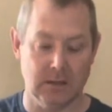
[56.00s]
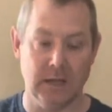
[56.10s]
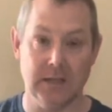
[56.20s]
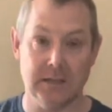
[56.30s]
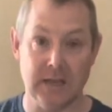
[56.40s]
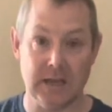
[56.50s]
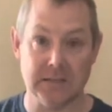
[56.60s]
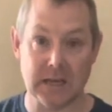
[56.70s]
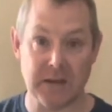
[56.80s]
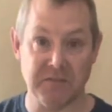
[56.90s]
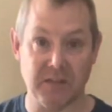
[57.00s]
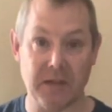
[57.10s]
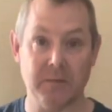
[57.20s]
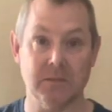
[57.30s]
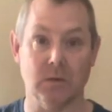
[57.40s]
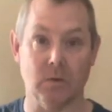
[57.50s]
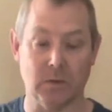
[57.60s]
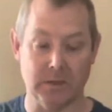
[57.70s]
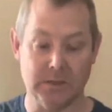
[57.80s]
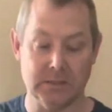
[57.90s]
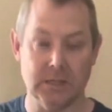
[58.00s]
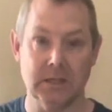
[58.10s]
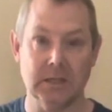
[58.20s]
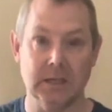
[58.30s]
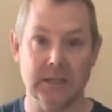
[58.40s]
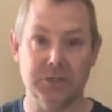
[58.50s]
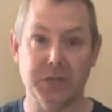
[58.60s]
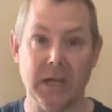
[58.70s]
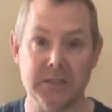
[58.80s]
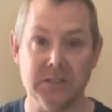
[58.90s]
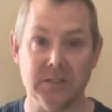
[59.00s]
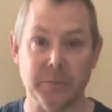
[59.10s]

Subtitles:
anti-inflammatories, and changing the